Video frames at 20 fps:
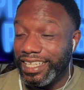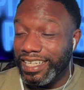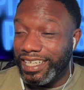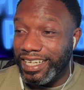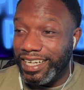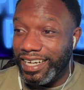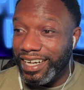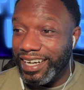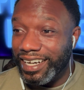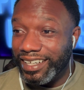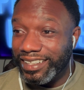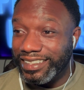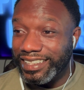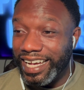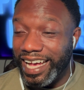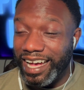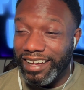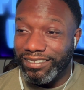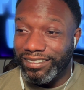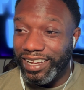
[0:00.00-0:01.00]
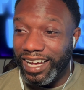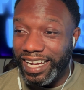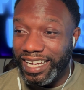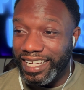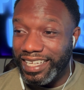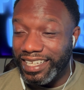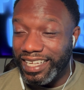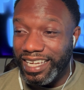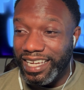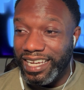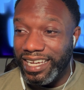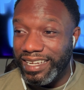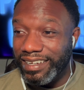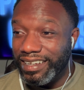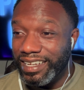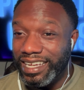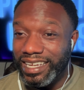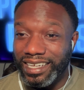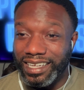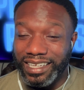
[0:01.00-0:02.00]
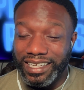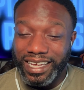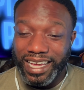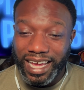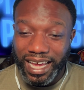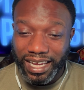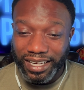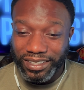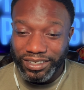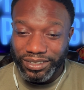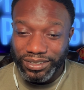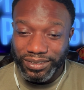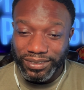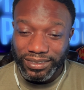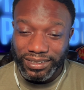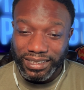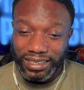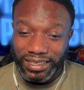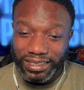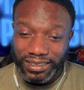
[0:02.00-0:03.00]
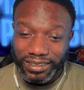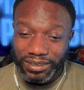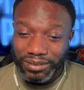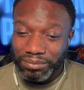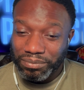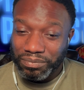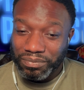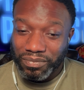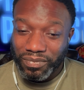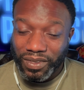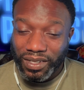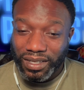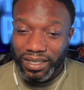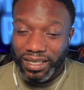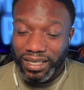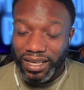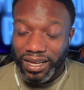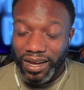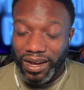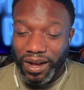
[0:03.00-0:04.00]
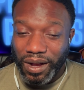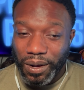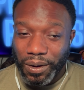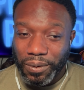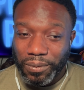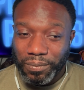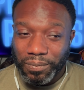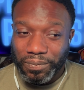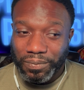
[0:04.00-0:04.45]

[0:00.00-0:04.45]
uh, to have light in the evening and candles and um,